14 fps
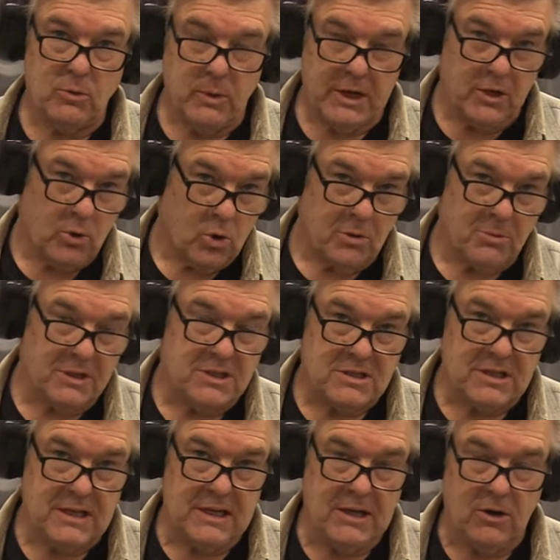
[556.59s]
to what I normally
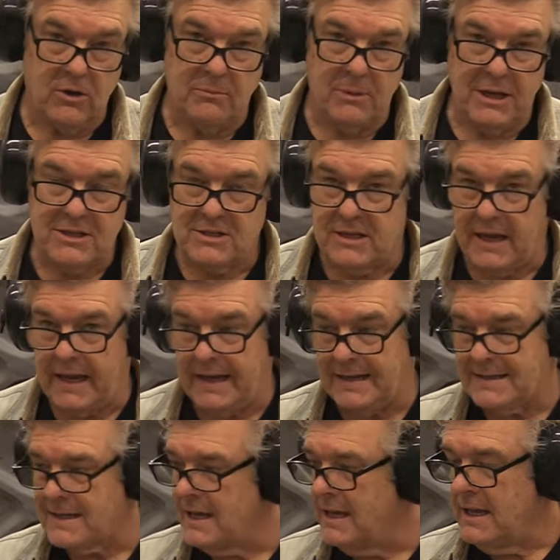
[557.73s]
see on
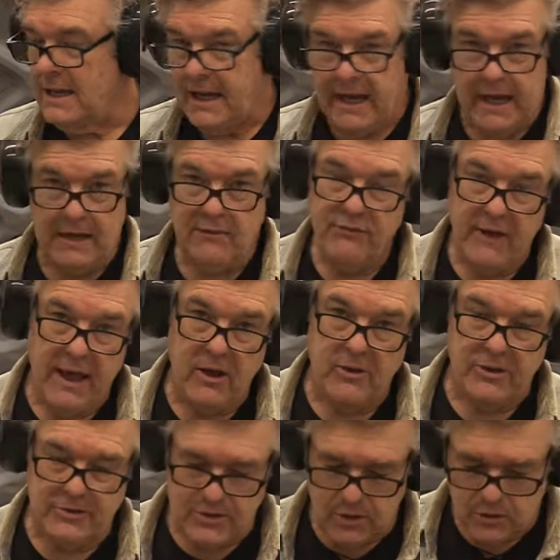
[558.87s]
Mustangs and
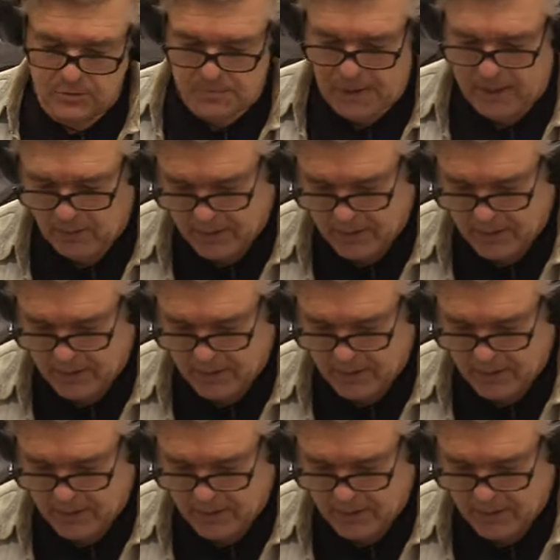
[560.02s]
falcons. Those spot